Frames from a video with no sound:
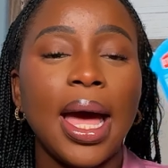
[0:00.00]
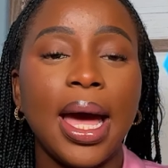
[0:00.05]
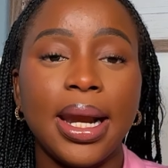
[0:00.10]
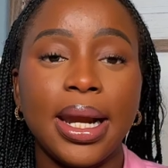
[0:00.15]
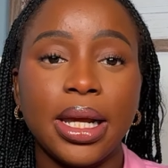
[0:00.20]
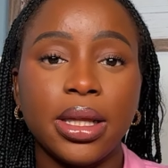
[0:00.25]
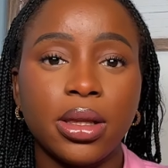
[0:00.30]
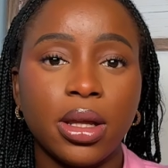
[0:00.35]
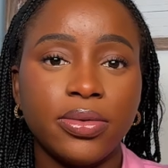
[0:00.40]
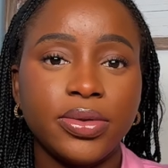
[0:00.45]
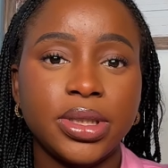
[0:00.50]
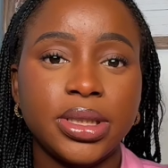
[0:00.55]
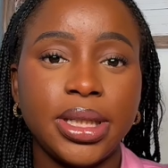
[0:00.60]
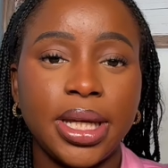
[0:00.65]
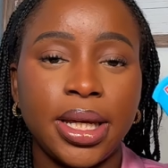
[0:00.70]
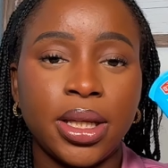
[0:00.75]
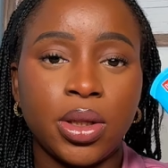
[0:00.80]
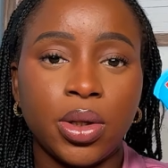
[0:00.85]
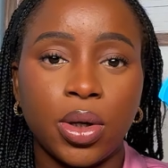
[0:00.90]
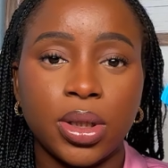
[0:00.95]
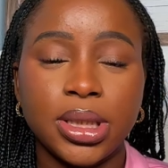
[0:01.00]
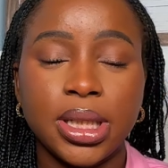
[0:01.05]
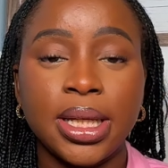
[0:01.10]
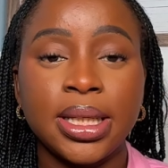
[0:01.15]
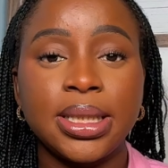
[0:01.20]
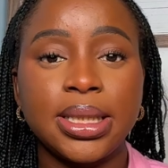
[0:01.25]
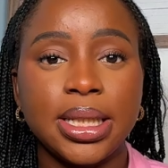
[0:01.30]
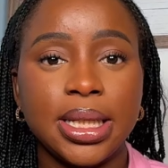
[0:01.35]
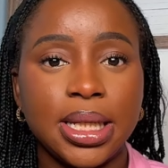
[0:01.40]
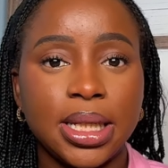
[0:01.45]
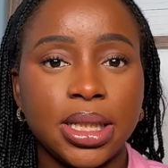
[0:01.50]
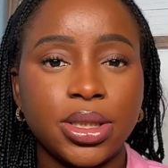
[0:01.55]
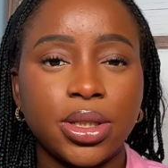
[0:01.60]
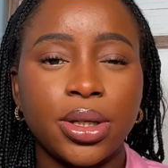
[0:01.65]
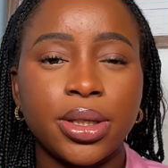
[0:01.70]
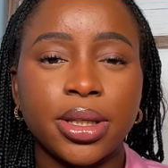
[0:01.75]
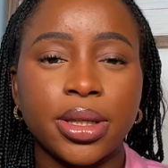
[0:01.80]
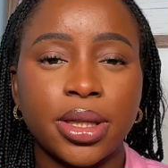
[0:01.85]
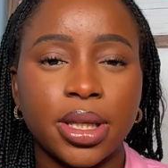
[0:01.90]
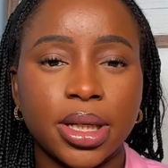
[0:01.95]
And I love this a lot. It is
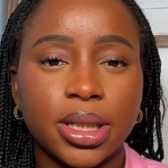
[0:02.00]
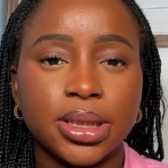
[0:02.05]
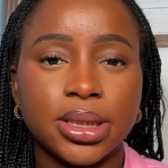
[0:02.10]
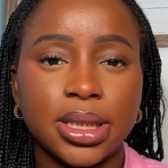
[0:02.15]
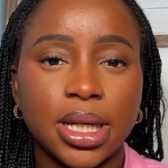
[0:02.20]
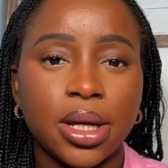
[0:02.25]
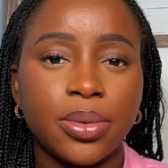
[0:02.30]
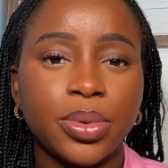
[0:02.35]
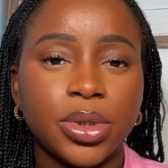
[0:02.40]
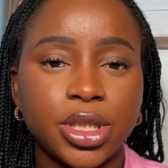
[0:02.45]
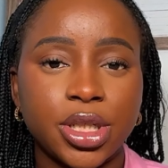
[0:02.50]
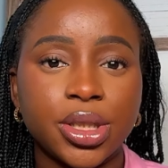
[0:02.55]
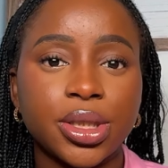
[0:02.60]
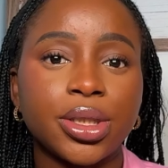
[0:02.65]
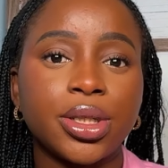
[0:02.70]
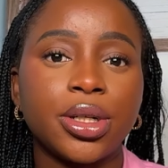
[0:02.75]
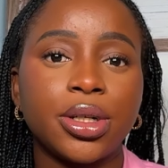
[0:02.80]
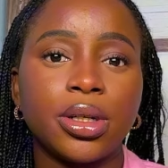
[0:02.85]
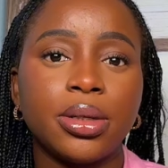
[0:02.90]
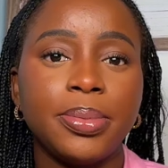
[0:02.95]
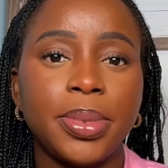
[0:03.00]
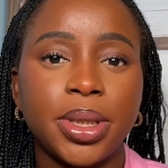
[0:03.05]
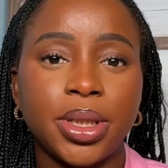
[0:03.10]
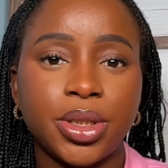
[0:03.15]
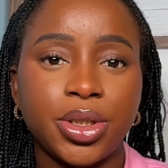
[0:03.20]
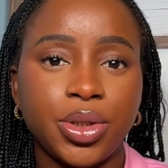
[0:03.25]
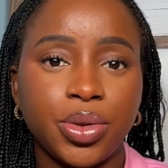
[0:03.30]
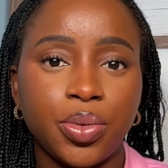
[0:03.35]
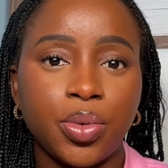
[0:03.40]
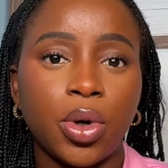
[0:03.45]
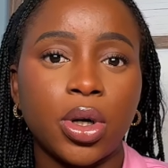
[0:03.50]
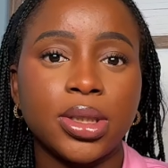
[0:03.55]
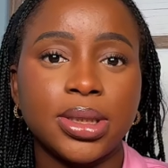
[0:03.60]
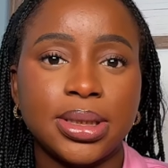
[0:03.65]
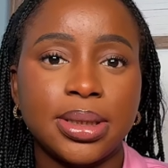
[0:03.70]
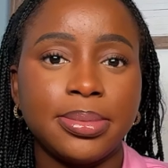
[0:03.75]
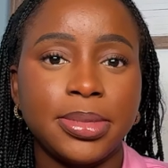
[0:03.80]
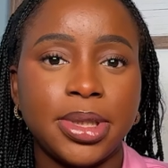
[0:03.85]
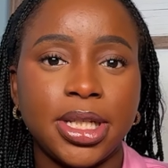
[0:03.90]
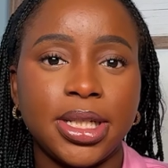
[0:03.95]
on the thicker side, which is good because you want
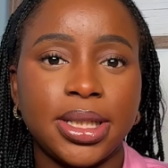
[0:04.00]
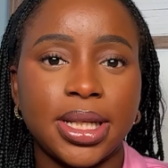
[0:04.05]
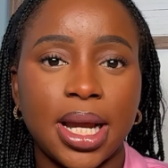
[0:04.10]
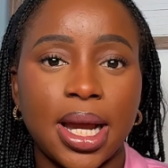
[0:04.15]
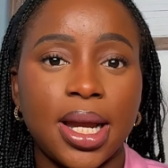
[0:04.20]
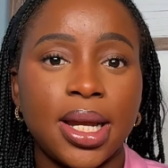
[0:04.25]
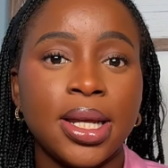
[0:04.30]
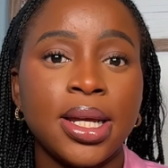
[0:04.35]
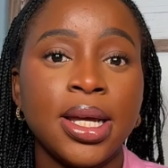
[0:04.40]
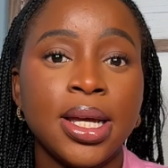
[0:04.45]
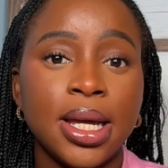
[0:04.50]
something that